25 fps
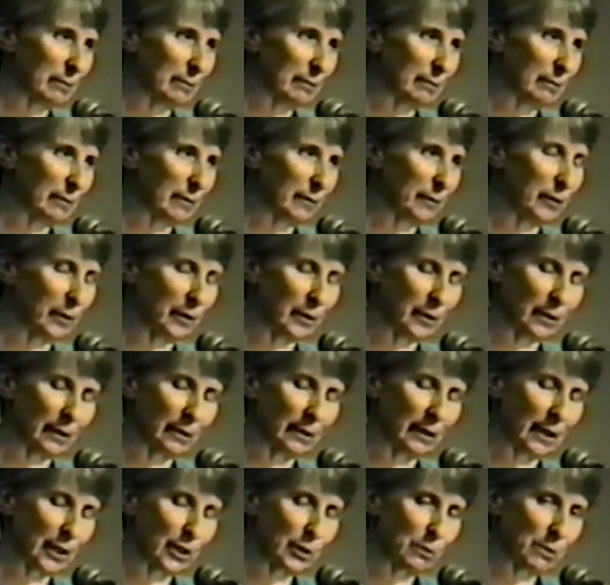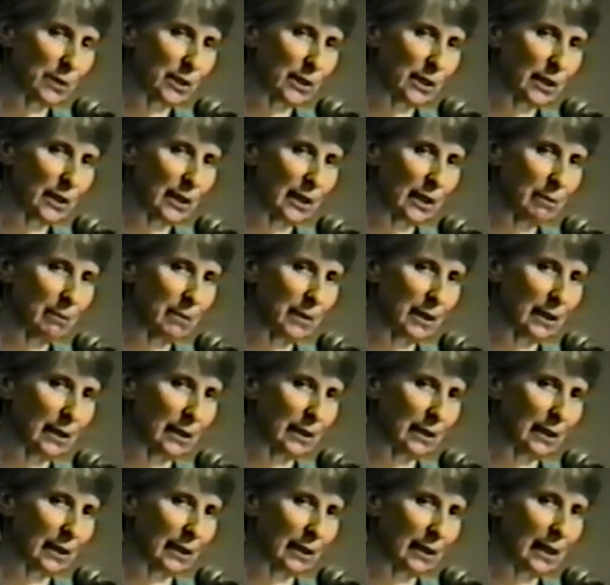for lesbians and gay
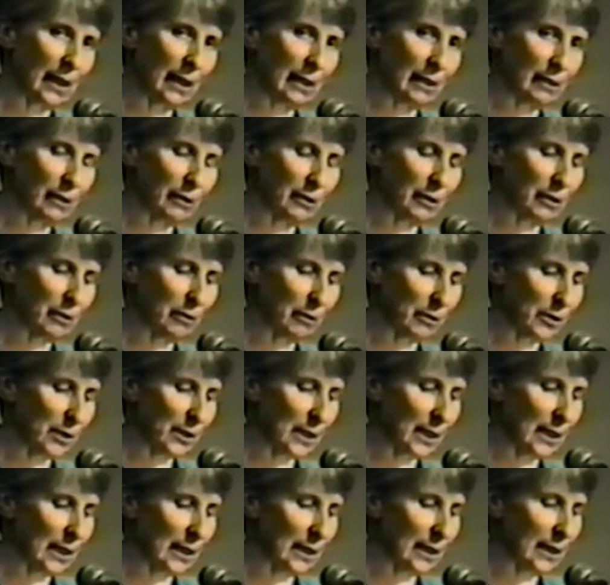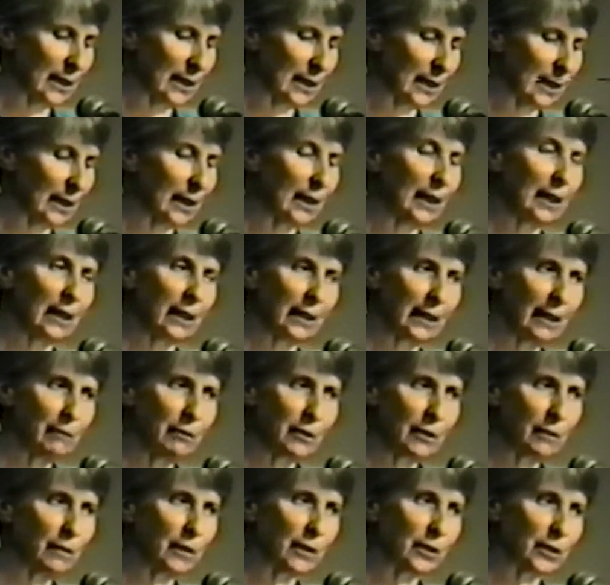men and carried on a crusade there. And that was the
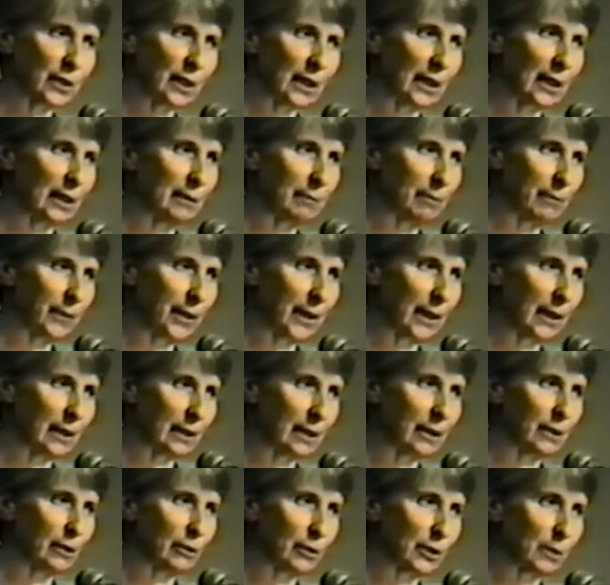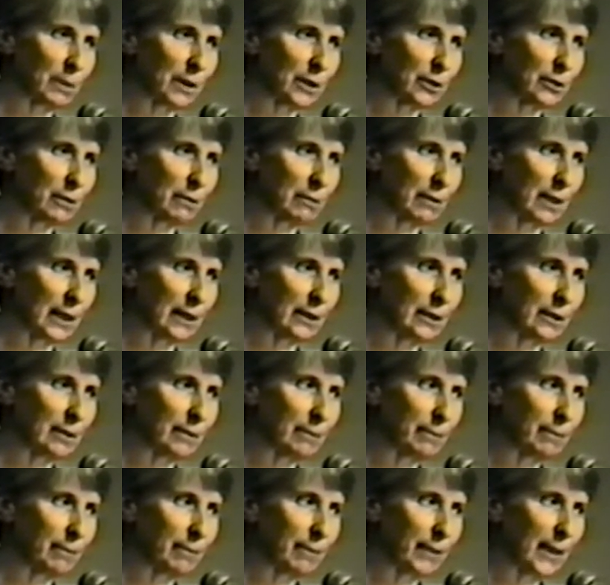first time that I heard no special rights.
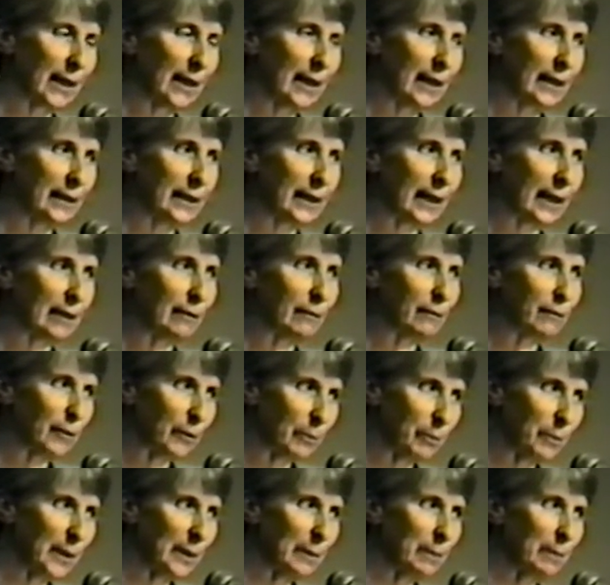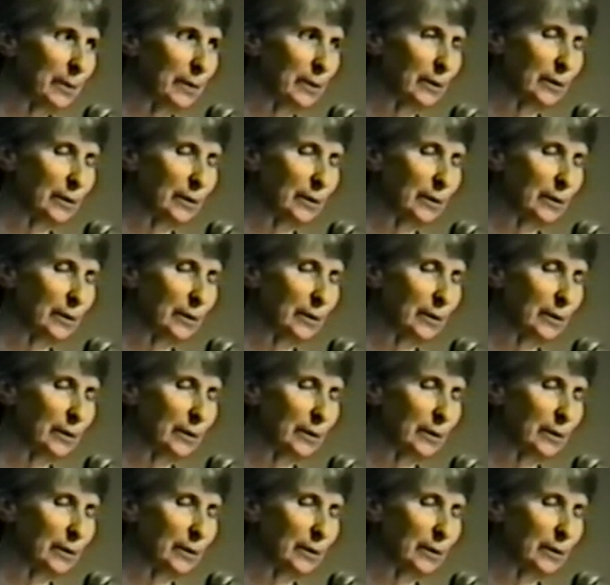That for people to